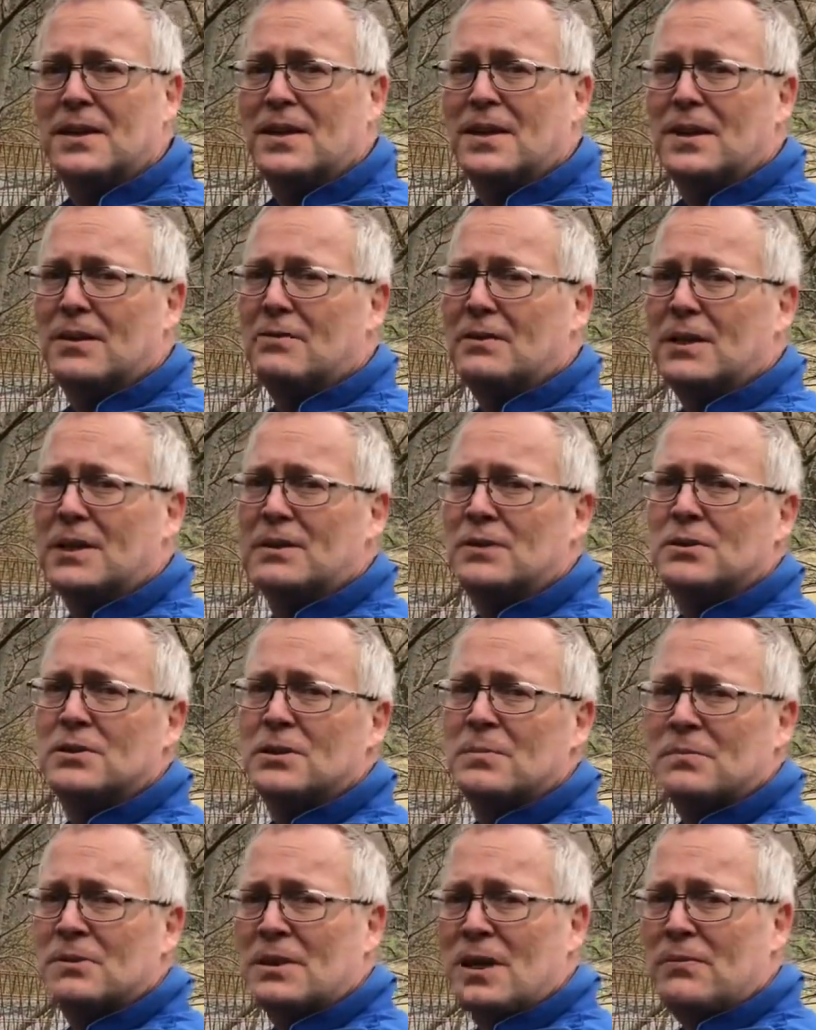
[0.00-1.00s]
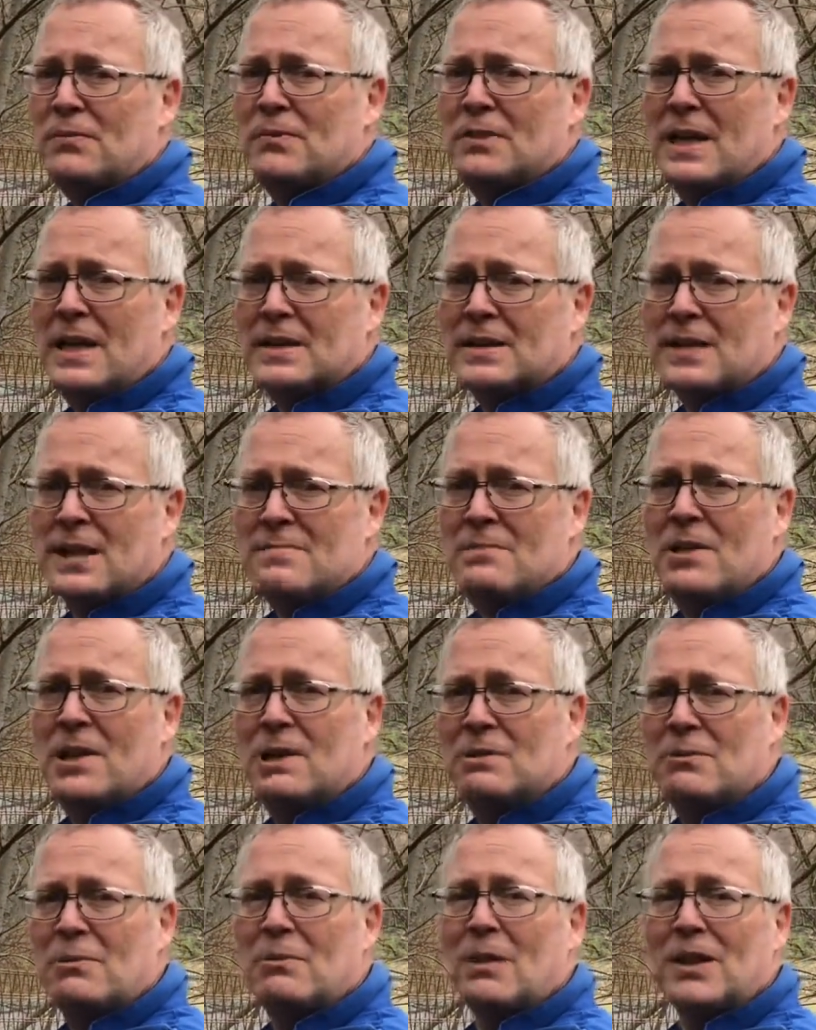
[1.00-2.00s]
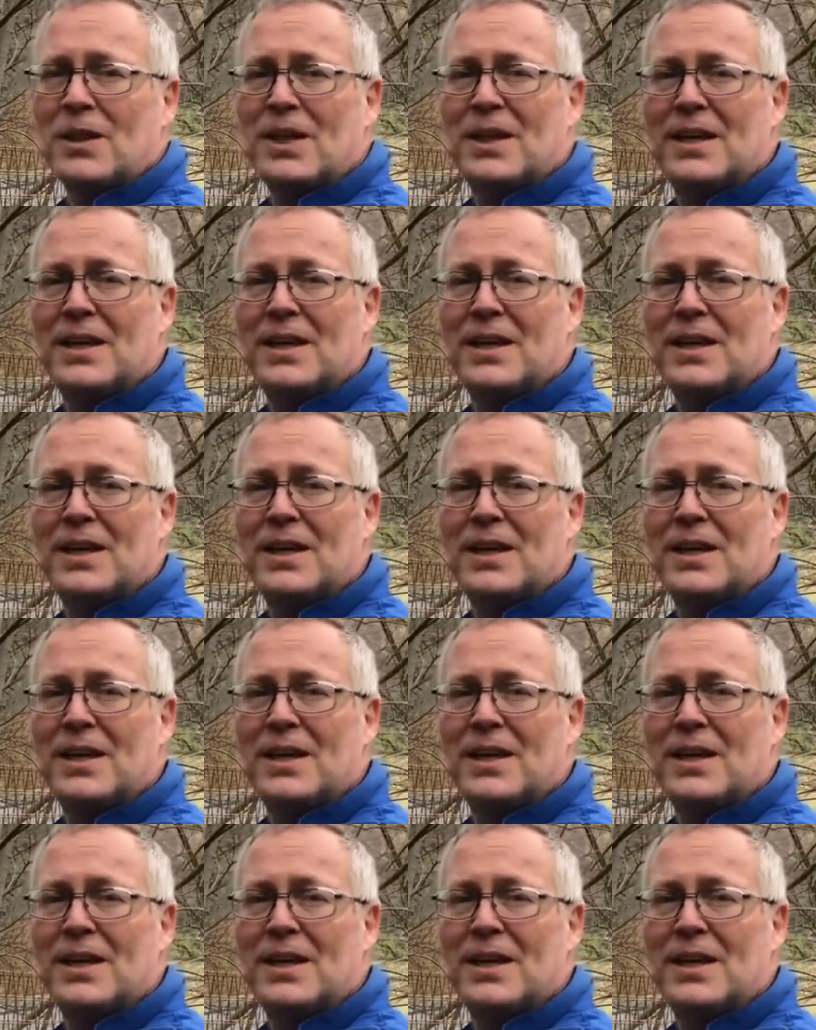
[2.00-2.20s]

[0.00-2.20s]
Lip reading: If we need to do something different next time, we will.